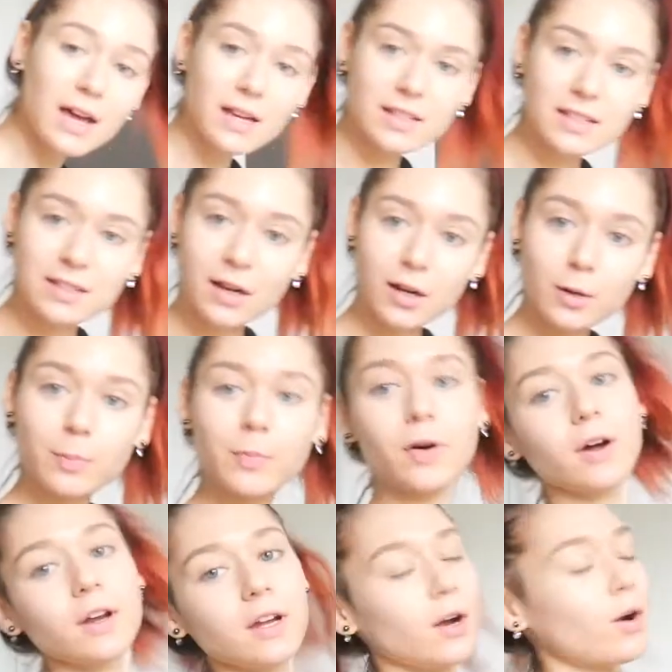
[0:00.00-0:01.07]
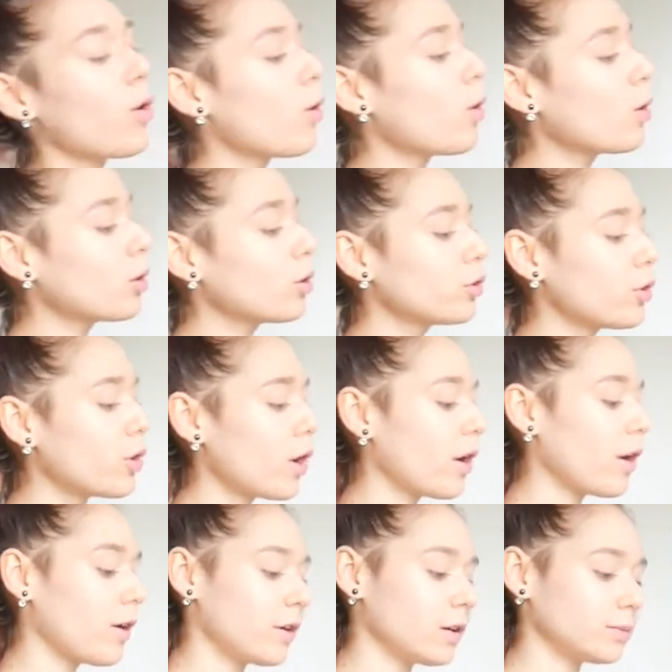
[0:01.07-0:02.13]
start putting all
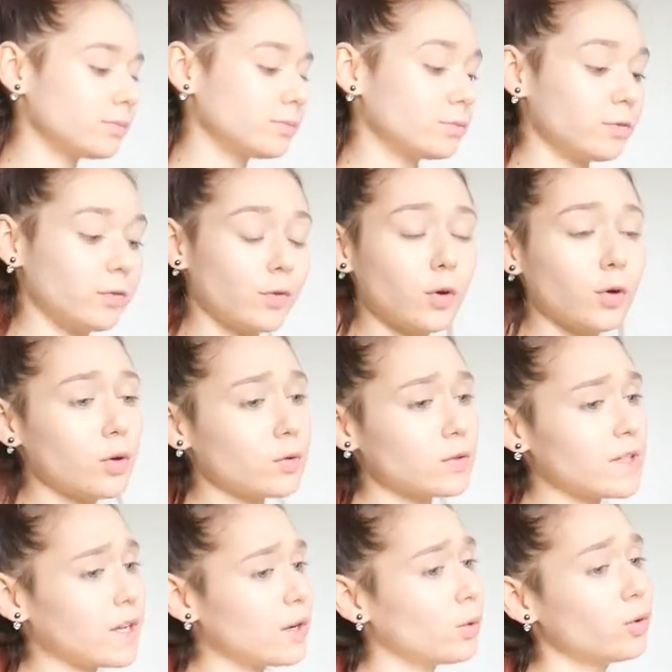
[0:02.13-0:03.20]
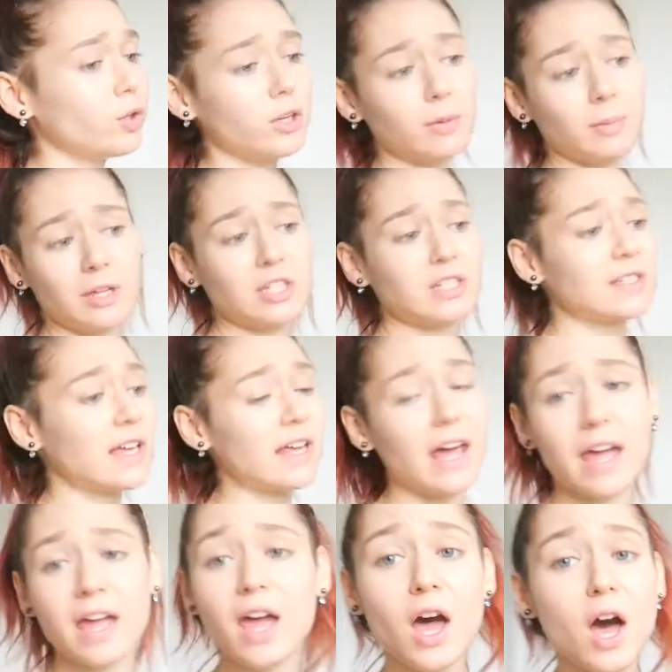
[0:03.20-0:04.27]
the photos and all the images that
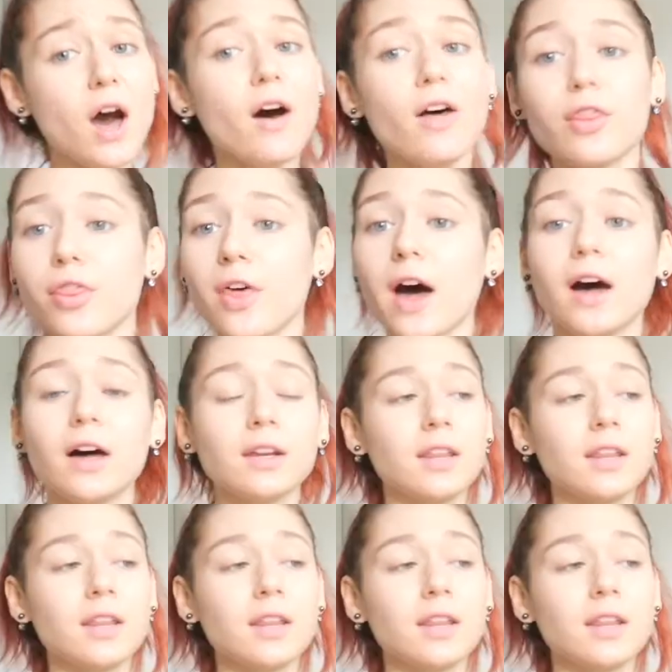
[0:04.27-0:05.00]
I found